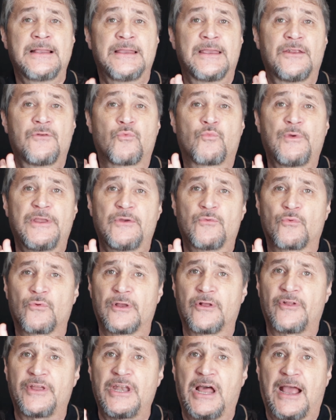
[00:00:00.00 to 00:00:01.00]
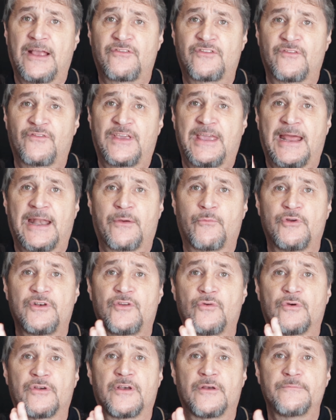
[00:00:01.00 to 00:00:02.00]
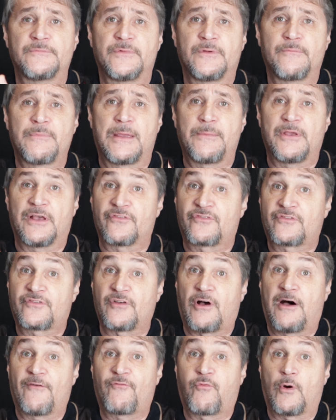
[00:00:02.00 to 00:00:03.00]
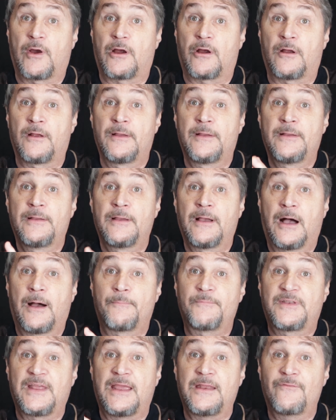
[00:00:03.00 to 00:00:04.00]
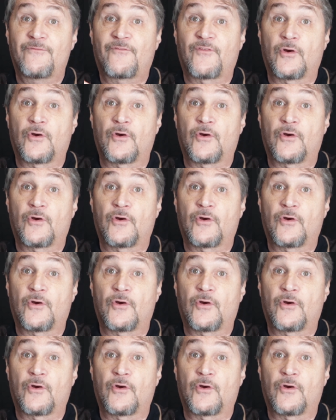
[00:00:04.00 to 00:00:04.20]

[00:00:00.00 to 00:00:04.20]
It'd be really nice if Canon would do maybe a software update,